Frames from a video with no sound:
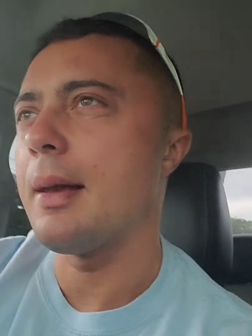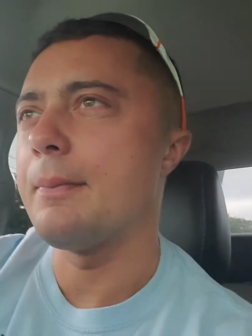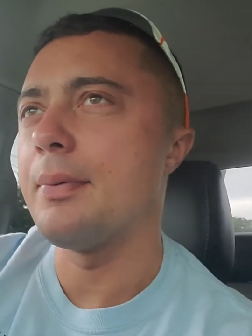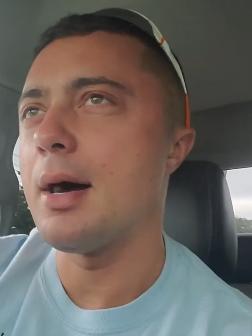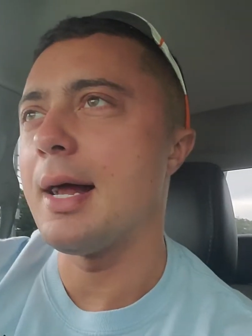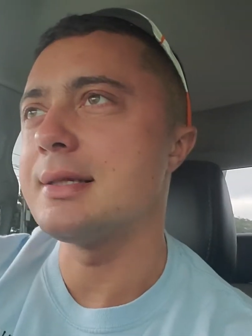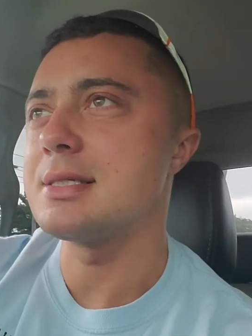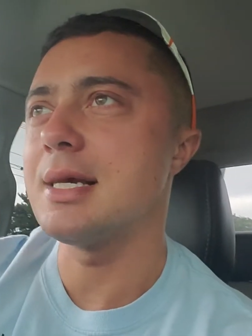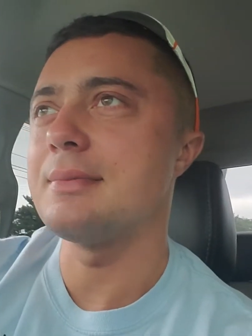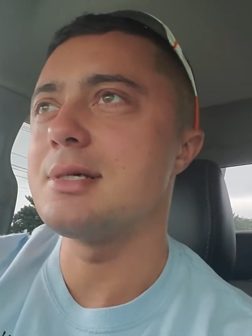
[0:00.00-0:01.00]
But at the
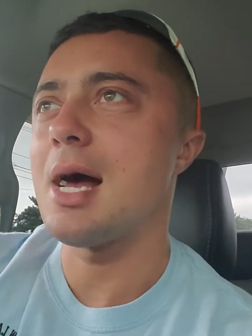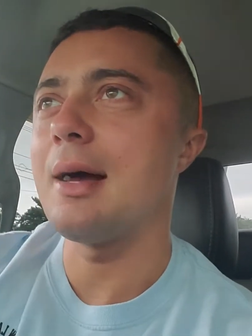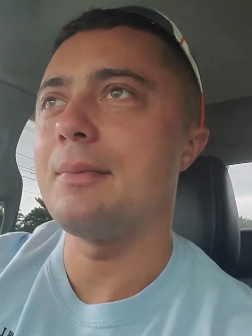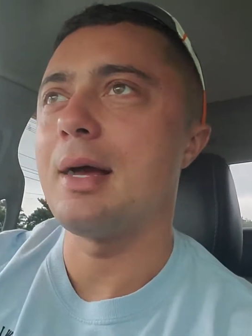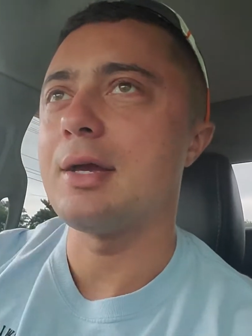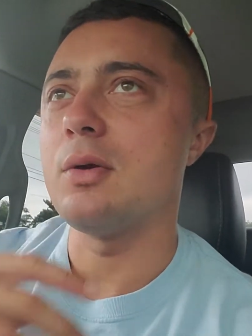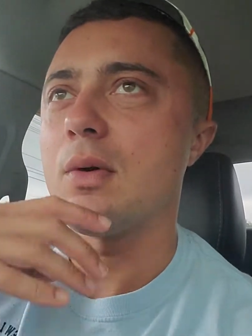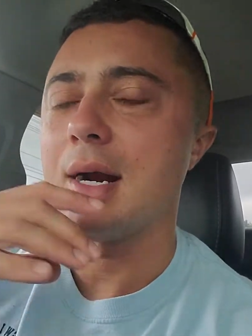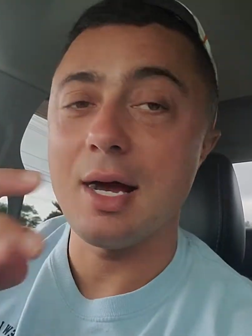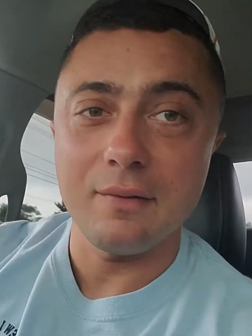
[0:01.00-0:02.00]
same time, you
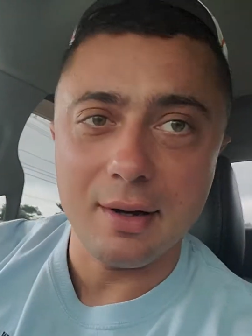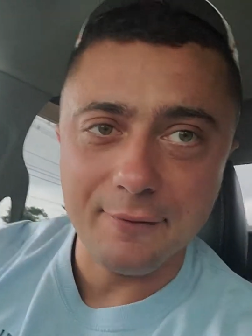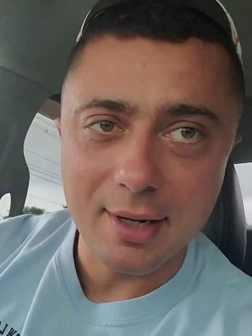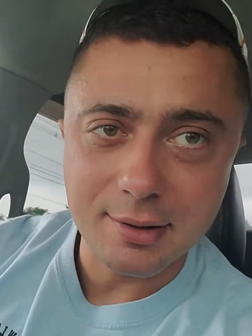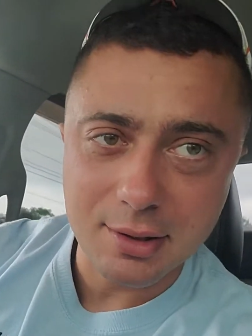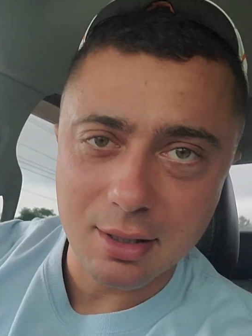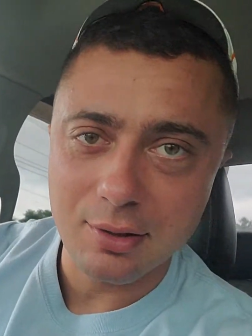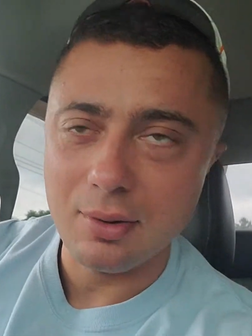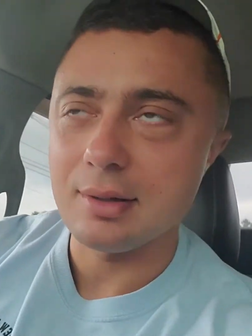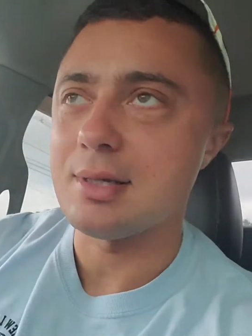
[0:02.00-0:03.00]
want to have enough energy
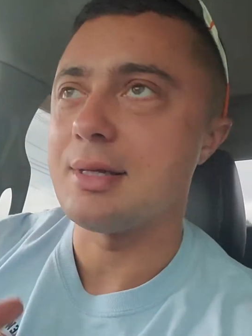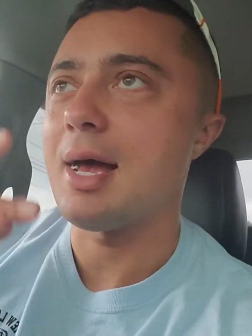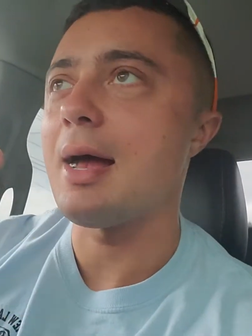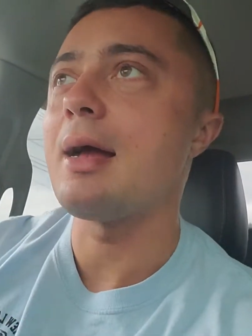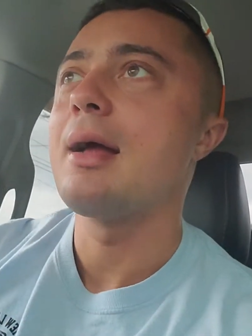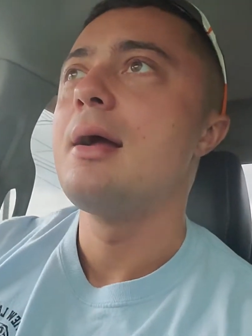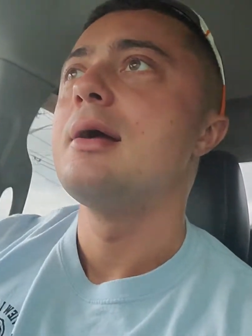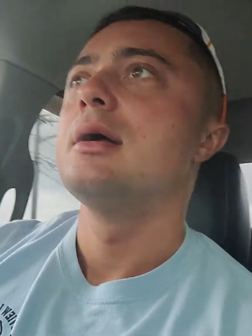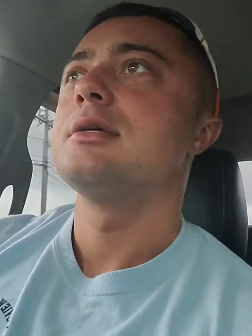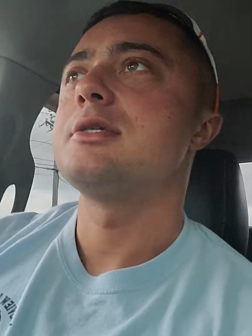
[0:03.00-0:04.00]
throughout the day.
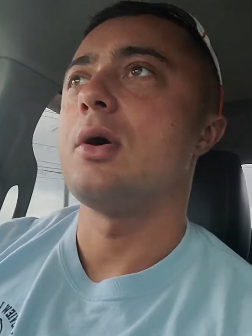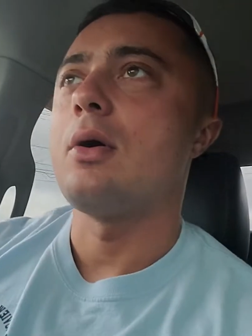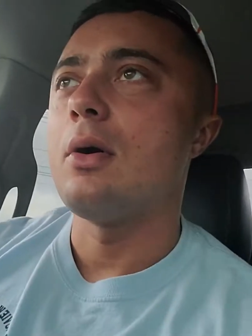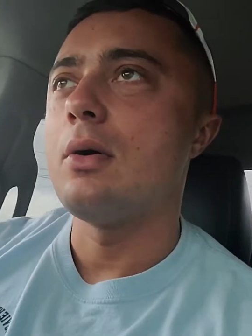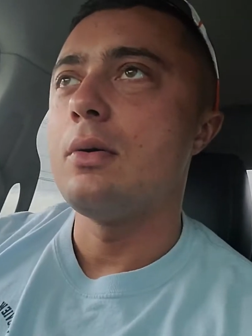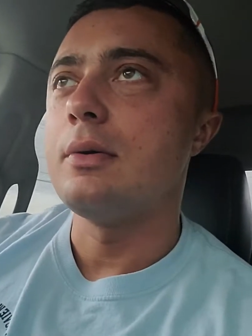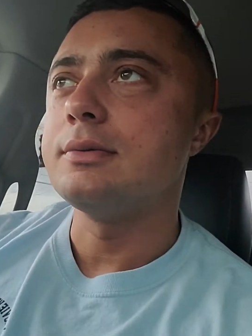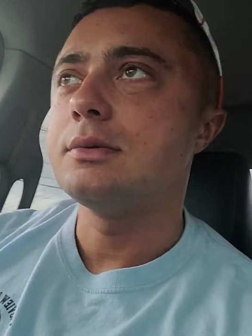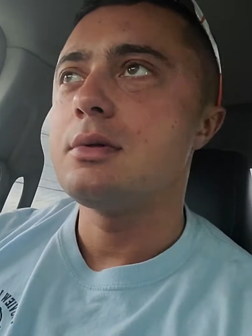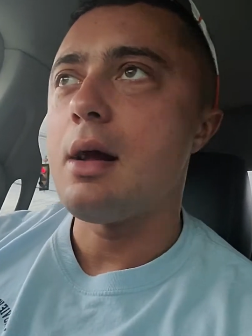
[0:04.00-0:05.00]
So,
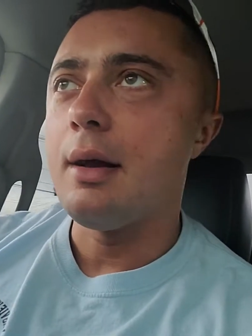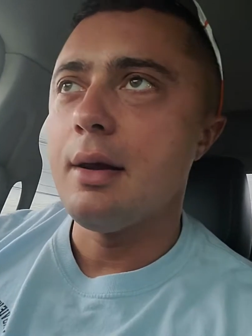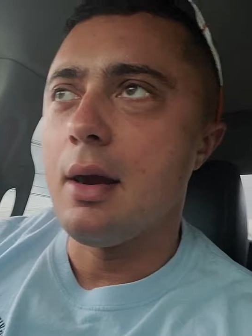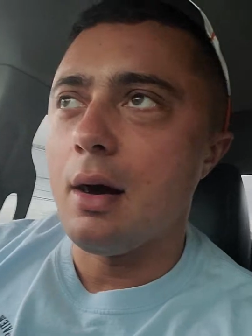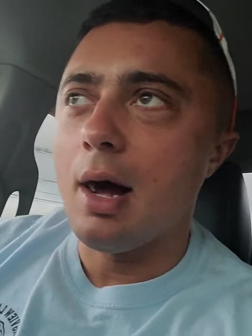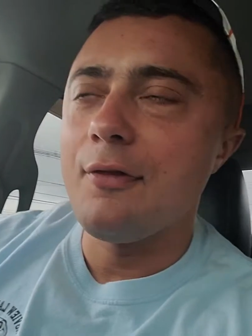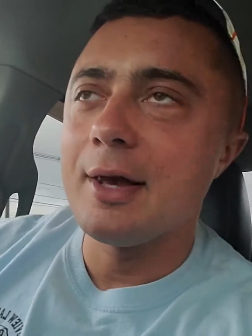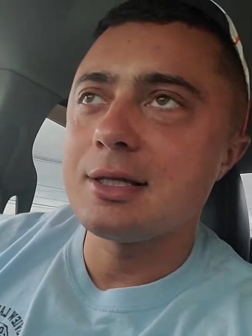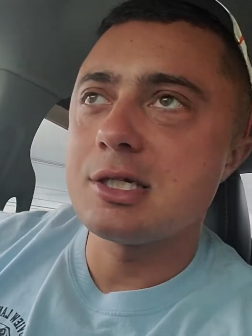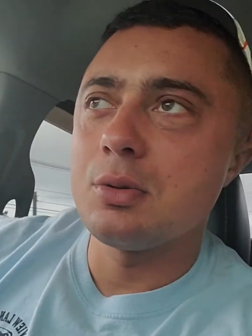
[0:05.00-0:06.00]
I
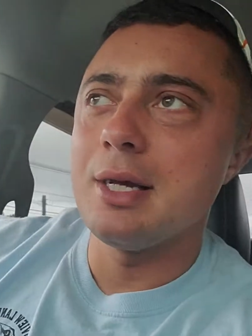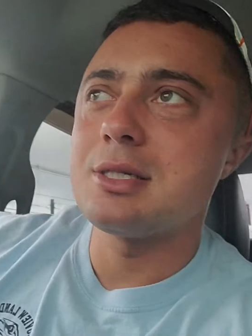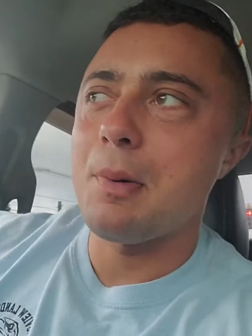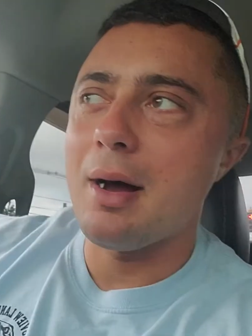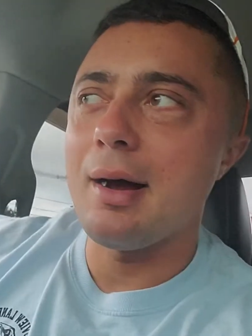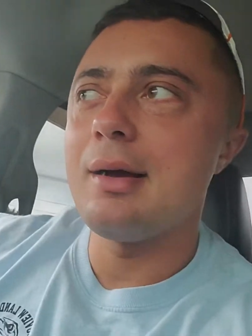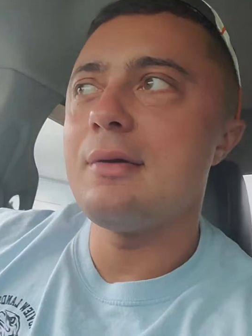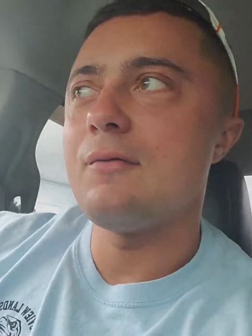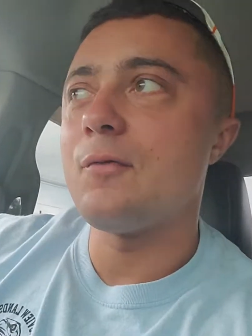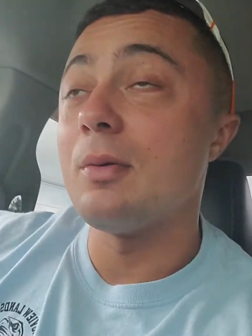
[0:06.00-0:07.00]
think the sweet spot
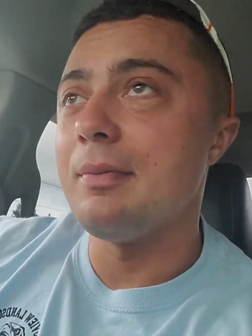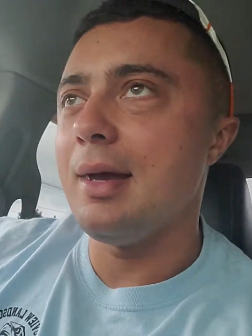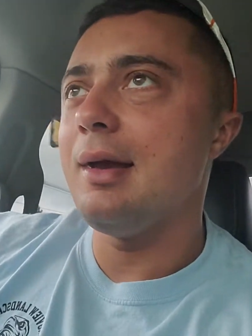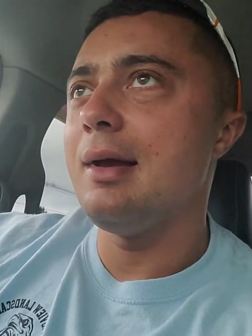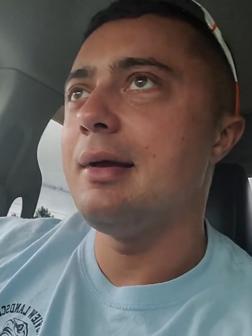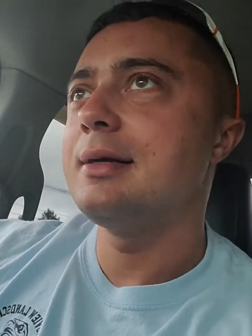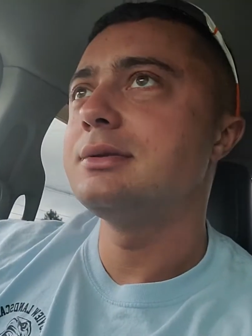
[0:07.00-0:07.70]
for me,